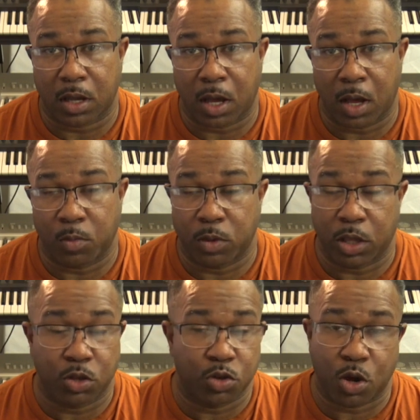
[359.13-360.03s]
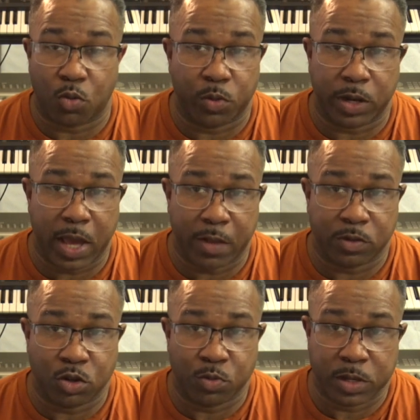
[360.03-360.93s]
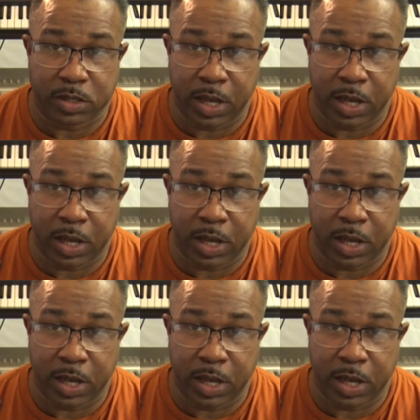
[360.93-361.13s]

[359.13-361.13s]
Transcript: And you don't really have to do much